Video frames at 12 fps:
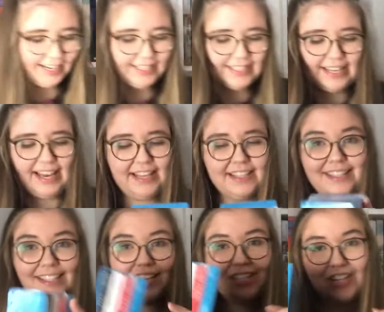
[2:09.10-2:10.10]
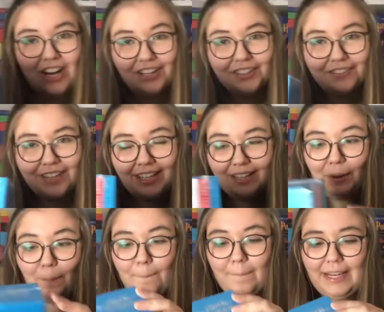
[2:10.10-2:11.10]
and it says John Green
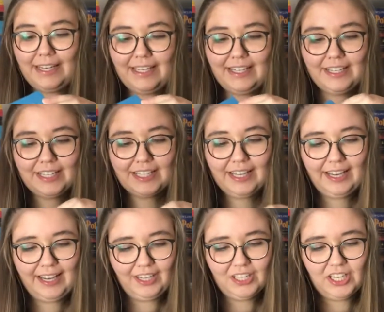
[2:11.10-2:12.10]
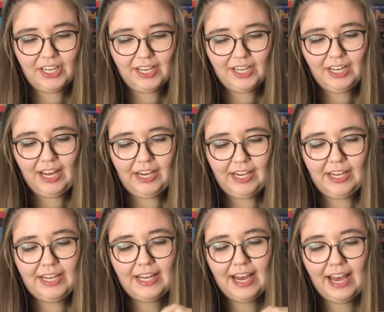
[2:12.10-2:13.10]
mini collection, and
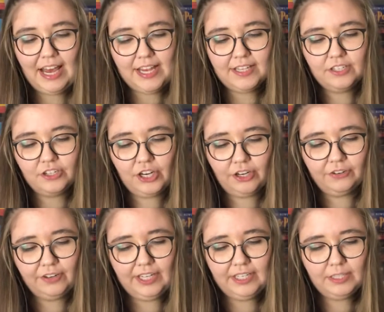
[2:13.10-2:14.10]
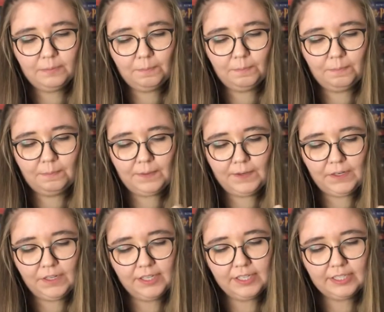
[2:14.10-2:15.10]
it has John Green's
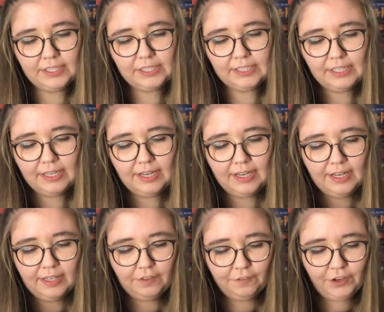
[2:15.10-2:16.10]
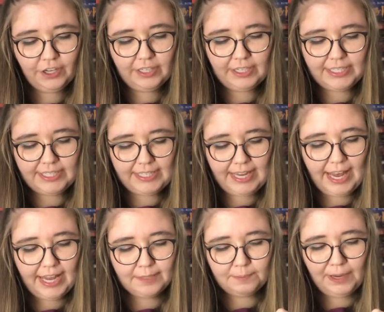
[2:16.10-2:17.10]
books: The Fault in Our
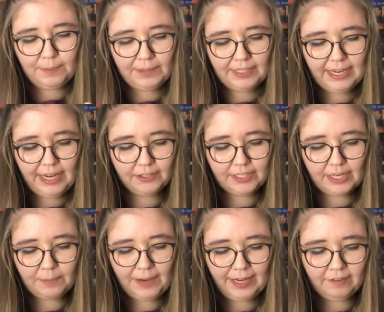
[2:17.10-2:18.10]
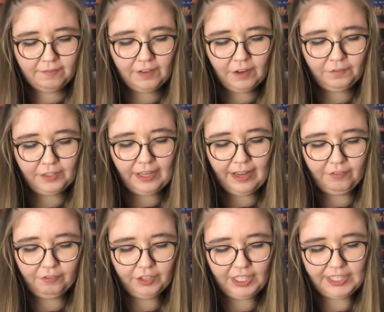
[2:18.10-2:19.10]
Stars, Paper Towns, An Abundance of
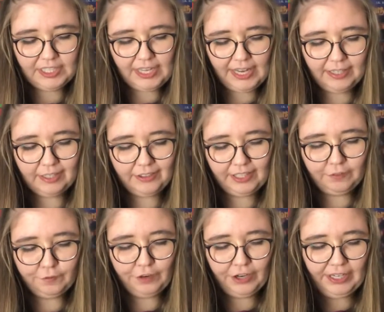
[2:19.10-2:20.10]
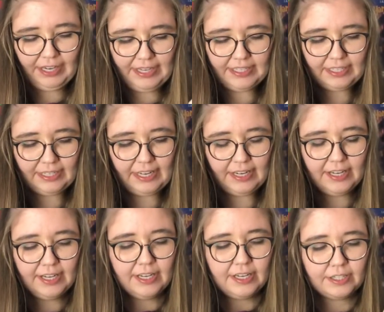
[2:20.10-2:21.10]
Catherines, and Looking for Alaska.
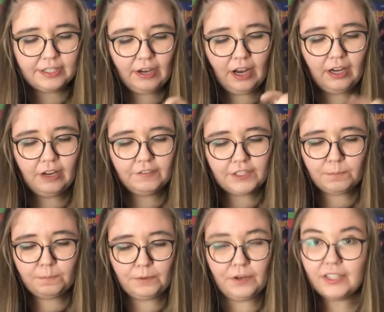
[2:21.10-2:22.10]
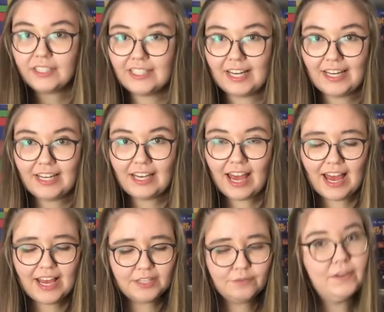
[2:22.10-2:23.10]
So all of his books that he
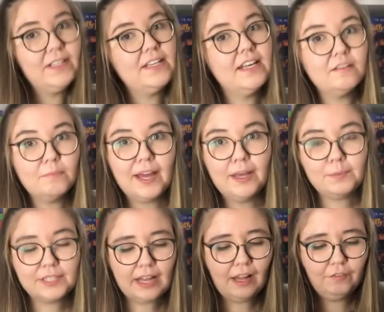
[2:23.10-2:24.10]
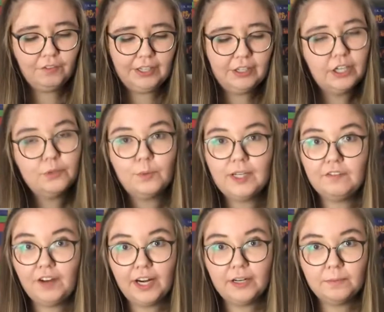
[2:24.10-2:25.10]
has written by himself and not
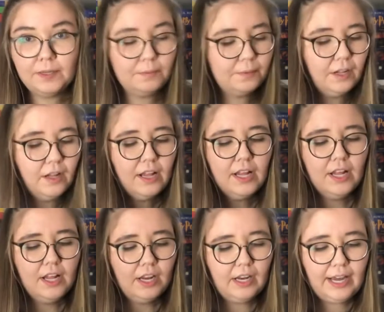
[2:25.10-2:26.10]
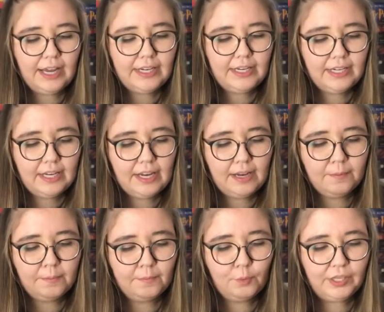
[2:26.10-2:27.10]
with other people, like
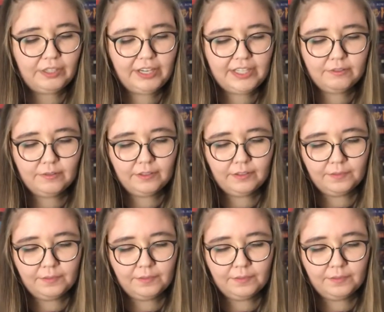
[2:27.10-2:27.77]
Will Grayson,